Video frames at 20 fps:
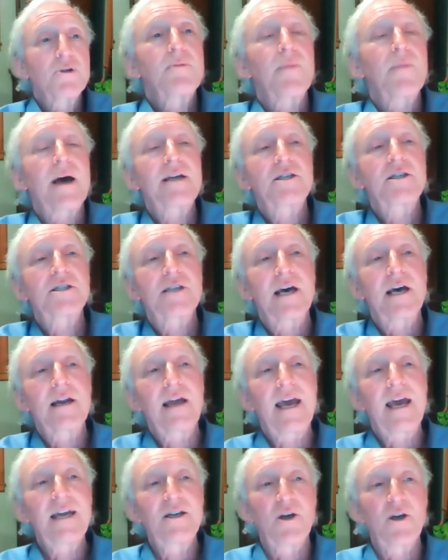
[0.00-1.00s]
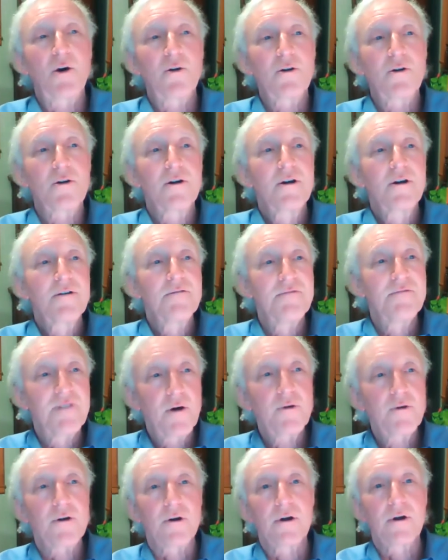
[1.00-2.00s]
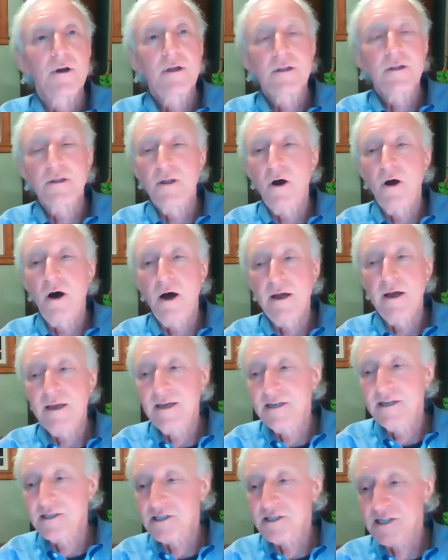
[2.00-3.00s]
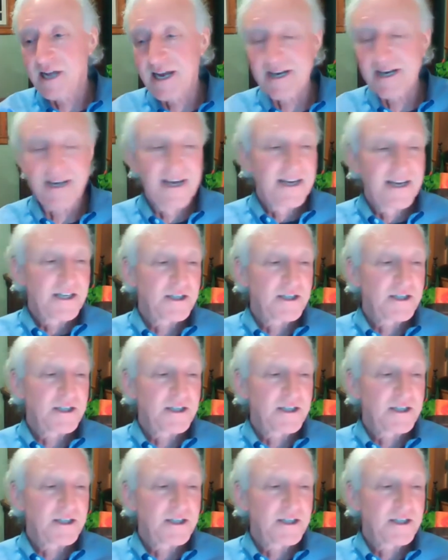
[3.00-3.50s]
might set a donor voter law in state